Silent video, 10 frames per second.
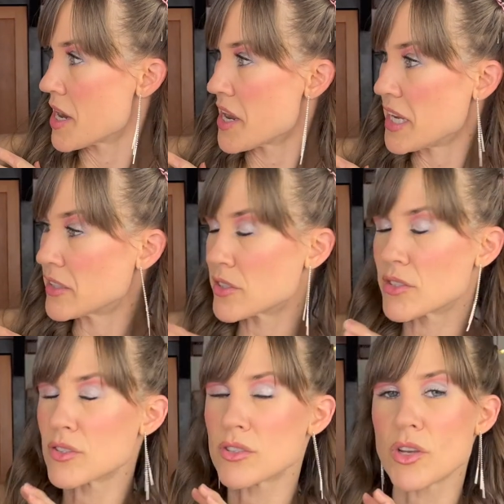it's
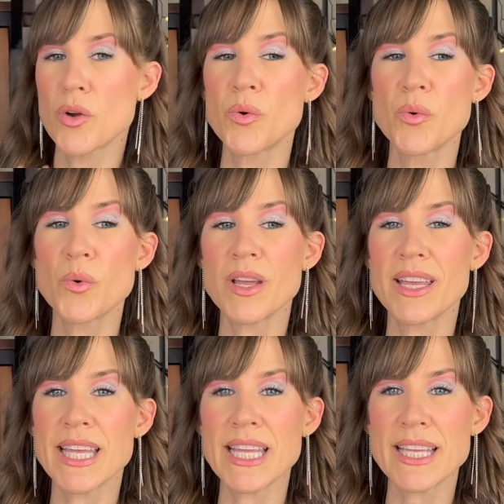so
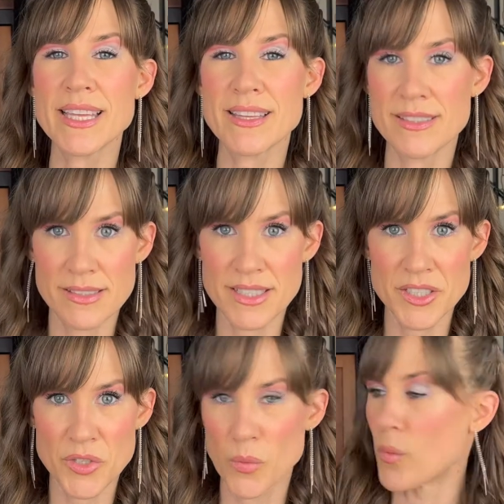easy
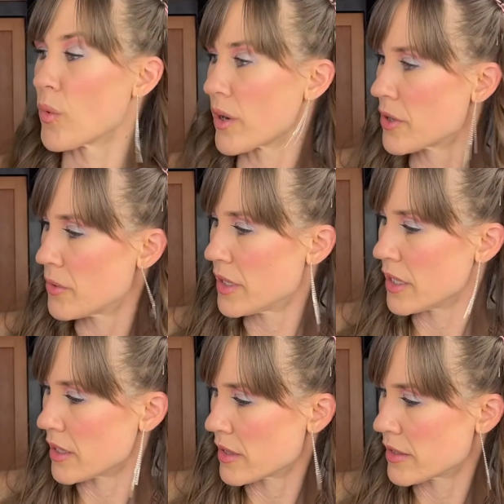to work
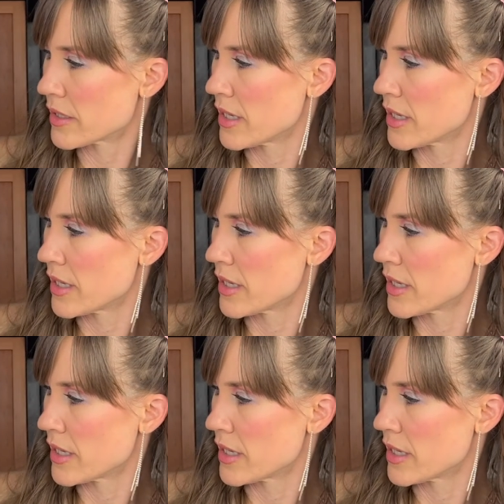with.